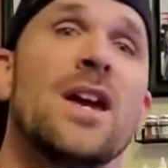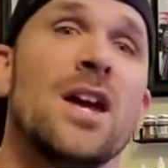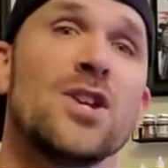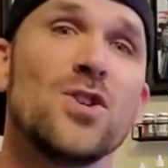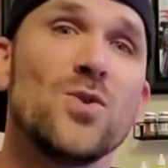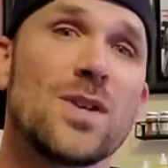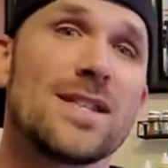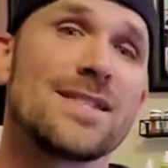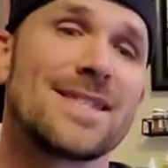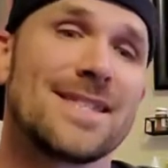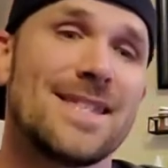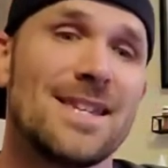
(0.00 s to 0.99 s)
You can
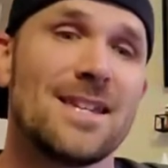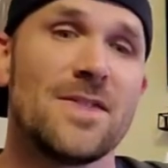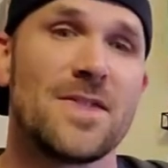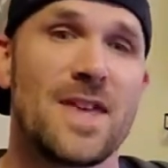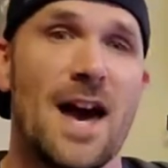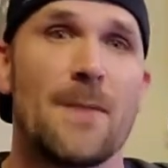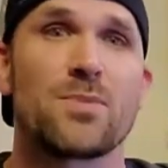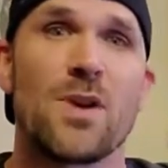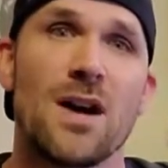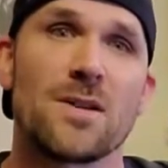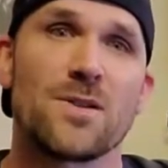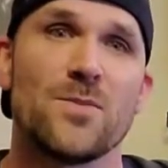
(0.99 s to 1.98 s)
see that
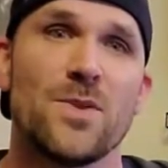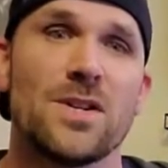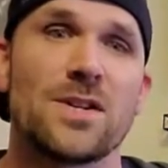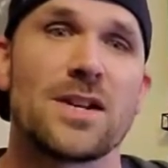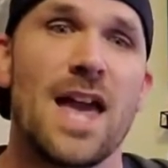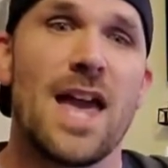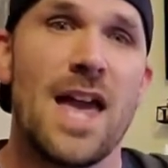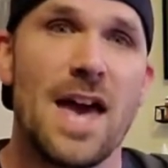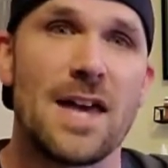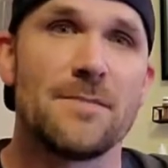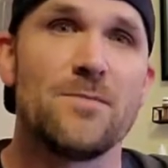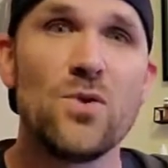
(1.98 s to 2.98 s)
Proxima
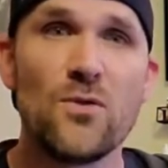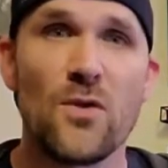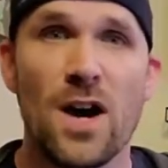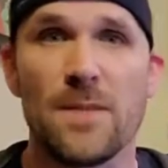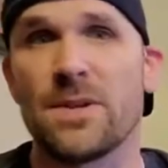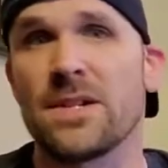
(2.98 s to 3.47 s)
can move up,